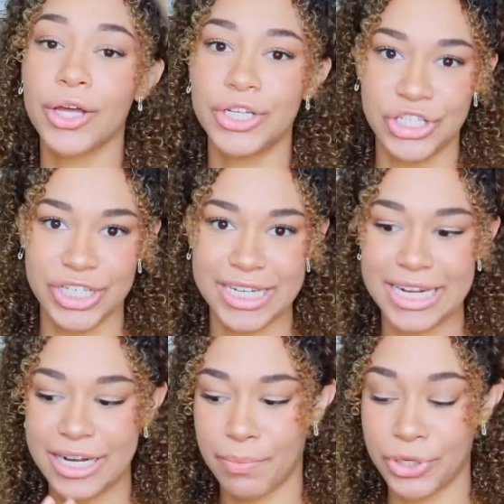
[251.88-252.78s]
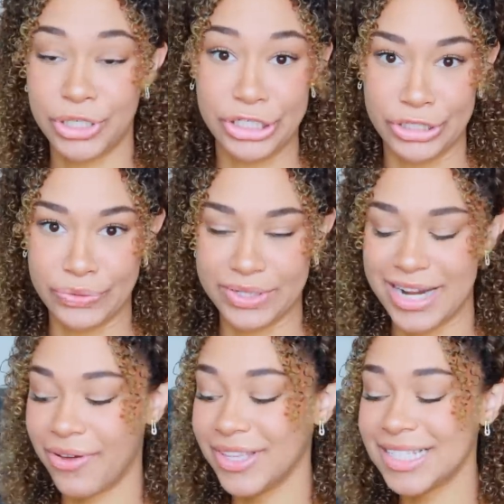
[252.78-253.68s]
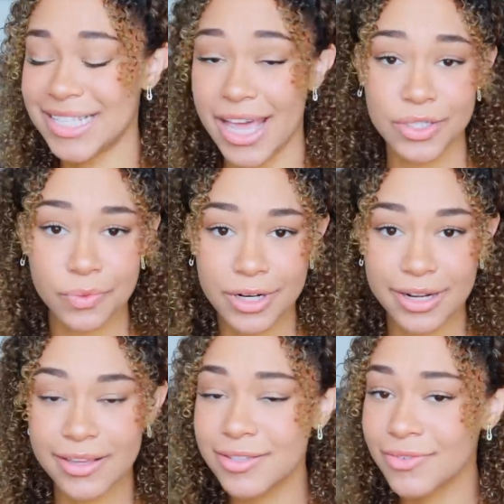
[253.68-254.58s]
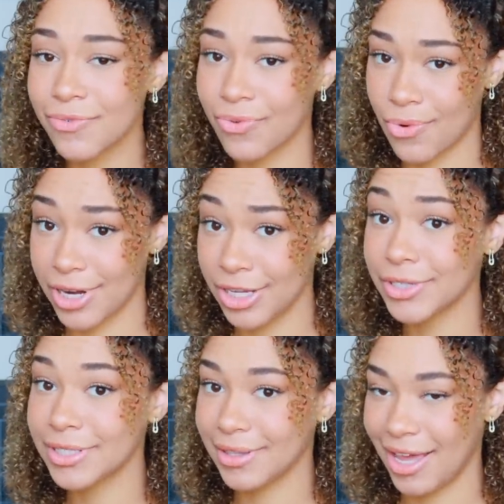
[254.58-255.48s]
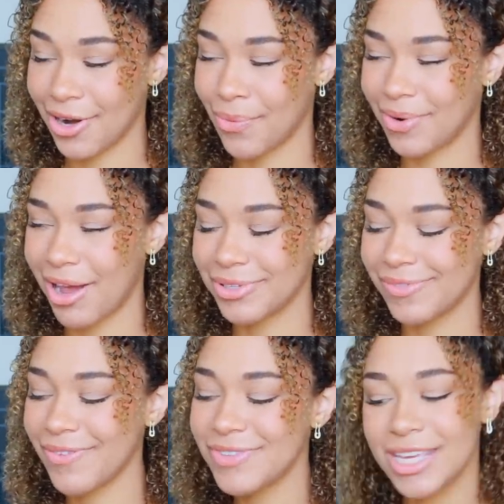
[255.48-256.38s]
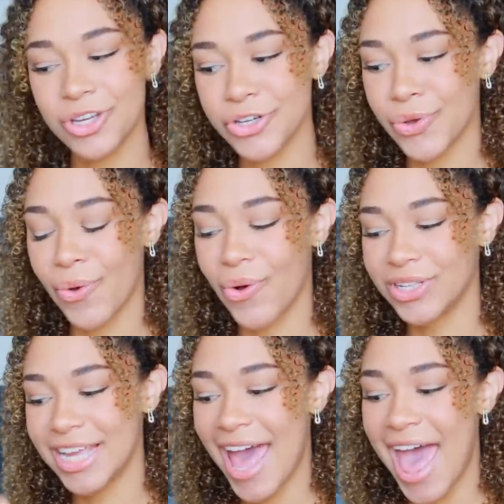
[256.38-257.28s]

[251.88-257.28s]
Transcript: Audition number two. Now this next one is four years later when I was fifteen years old,